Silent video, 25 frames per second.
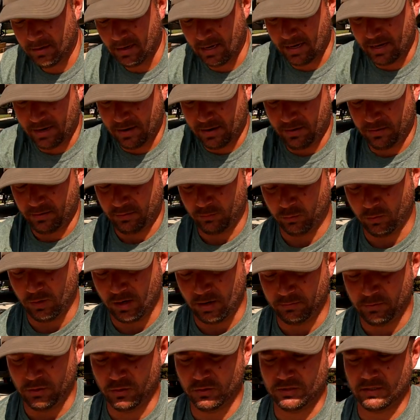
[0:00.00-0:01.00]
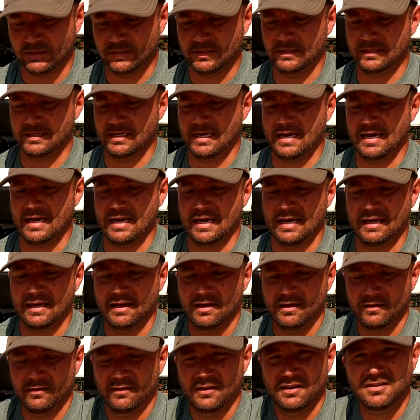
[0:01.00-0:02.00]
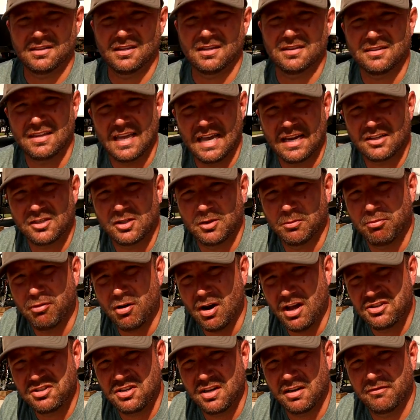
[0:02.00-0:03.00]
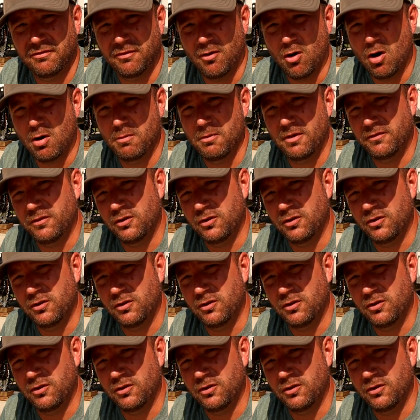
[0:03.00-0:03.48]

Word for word: And what I'm using today, this is thanks to Project Farm.